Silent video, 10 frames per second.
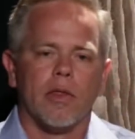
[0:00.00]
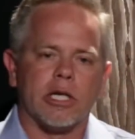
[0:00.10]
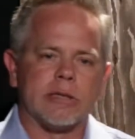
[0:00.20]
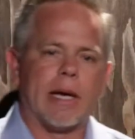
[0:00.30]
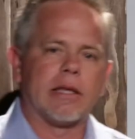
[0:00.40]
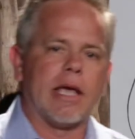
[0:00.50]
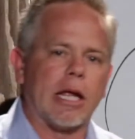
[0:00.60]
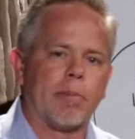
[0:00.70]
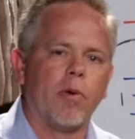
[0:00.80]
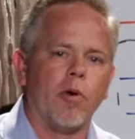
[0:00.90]
there's a
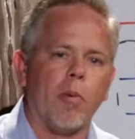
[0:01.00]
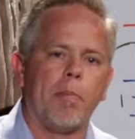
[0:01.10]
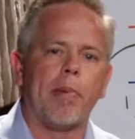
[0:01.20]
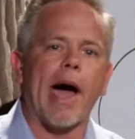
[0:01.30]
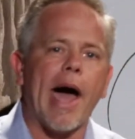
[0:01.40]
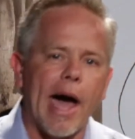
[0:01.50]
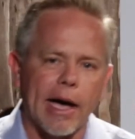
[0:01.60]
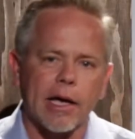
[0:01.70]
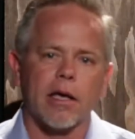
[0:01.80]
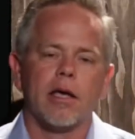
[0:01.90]
magnetic pull
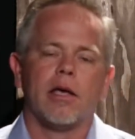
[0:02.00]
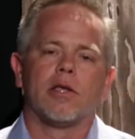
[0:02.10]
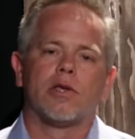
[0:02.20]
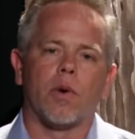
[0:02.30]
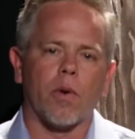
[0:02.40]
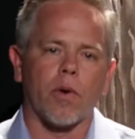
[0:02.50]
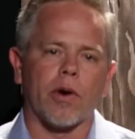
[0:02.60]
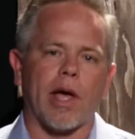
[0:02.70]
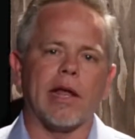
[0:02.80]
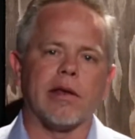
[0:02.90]
back
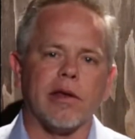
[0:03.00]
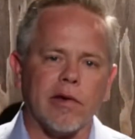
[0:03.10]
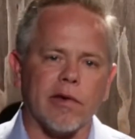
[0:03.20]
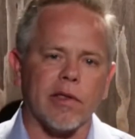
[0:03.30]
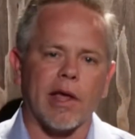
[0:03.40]
toward addition.